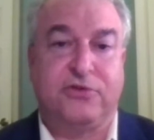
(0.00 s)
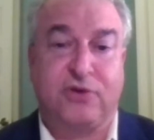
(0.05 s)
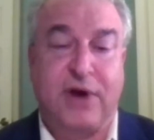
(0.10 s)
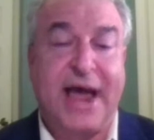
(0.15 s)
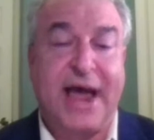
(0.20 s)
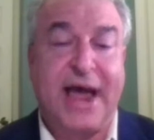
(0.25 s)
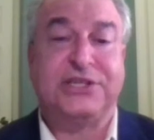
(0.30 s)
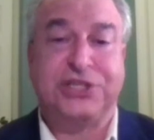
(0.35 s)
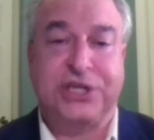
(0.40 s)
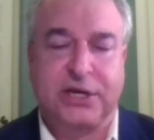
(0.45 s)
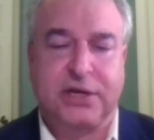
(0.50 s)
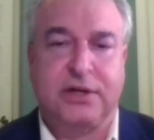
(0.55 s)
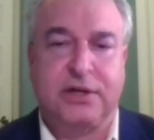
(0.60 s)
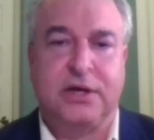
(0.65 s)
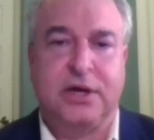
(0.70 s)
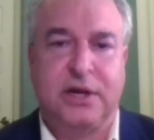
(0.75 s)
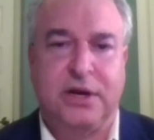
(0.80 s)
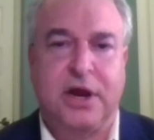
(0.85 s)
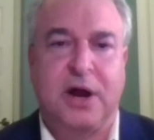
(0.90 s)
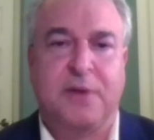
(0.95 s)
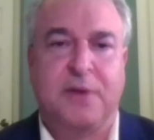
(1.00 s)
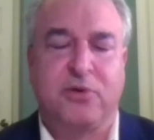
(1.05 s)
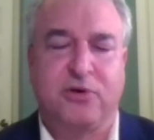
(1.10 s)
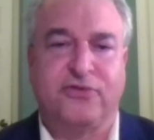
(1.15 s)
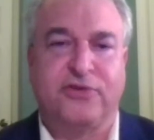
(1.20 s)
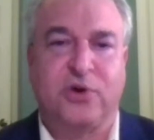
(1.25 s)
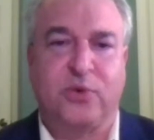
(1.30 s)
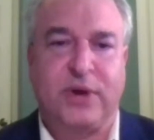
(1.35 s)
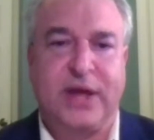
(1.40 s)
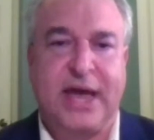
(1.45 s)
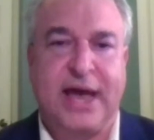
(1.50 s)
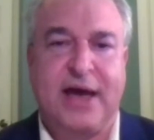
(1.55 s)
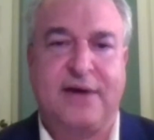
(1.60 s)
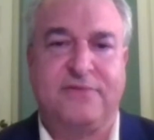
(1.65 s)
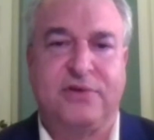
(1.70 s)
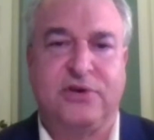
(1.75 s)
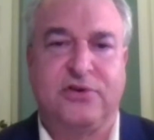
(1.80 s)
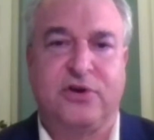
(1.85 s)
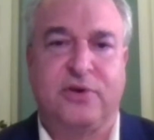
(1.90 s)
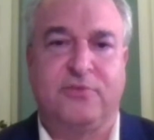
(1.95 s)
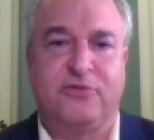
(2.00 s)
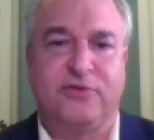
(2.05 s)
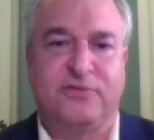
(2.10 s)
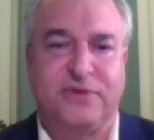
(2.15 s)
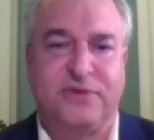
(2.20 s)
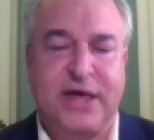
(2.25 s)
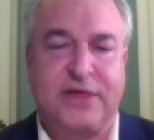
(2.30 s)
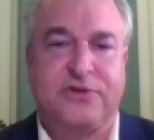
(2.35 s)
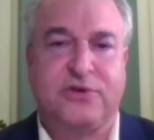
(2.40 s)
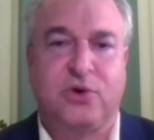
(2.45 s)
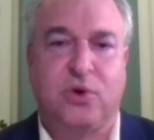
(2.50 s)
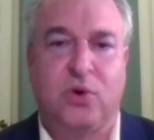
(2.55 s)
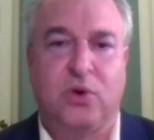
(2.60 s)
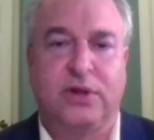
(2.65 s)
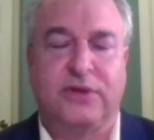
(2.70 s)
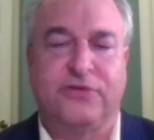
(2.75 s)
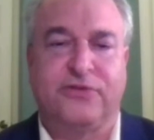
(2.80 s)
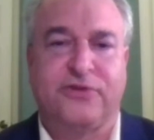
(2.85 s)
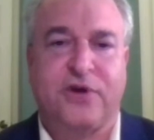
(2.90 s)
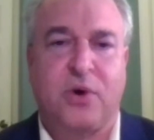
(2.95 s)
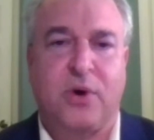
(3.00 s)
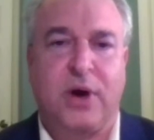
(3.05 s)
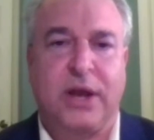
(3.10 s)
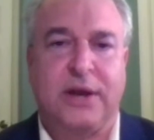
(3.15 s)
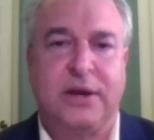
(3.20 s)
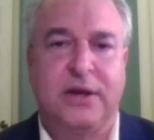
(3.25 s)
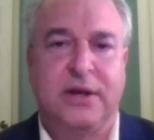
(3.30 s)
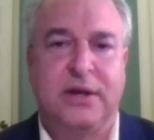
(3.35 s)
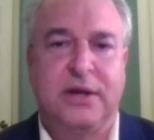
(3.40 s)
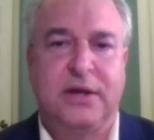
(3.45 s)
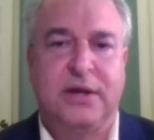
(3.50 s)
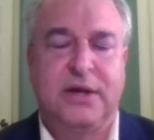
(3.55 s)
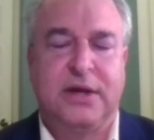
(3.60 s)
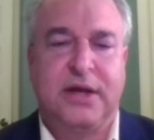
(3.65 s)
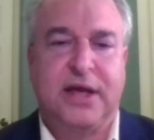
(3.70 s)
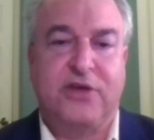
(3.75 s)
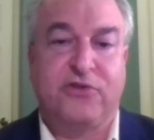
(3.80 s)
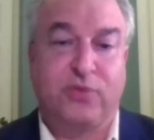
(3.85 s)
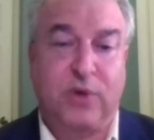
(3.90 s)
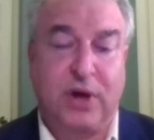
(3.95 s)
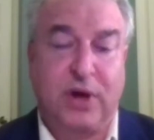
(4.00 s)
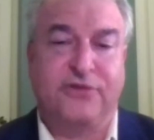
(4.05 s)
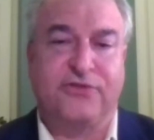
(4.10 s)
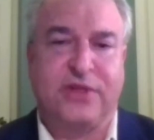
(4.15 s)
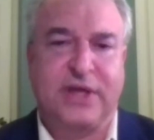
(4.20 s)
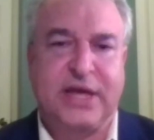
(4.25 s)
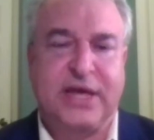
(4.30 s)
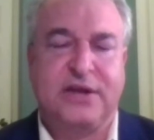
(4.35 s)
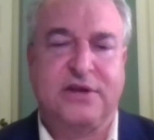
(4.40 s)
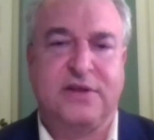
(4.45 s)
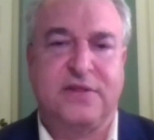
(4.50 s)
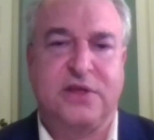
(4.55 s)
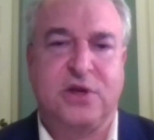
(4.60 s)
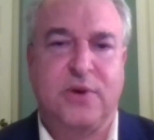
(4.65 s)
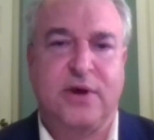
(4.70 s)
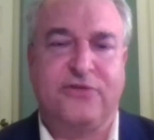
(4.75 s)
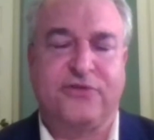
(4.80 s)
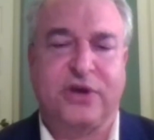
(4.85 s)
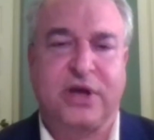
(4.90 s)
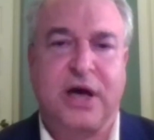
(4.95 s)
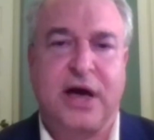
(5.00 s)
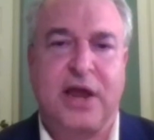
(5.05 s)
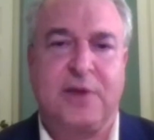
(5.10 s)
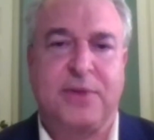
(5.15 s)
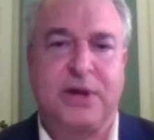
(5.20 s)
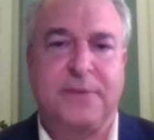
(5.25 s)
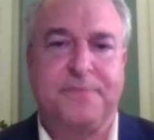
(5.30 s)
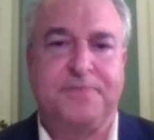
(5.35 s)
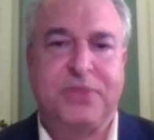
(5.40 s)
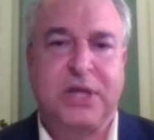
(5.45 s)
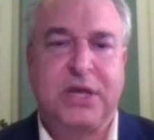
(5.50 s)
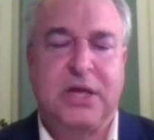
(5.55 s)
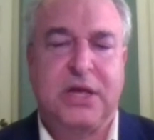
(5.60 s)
tragic numbers that we have in terms of death toll and so on, as well as the hit to the U.S. economy.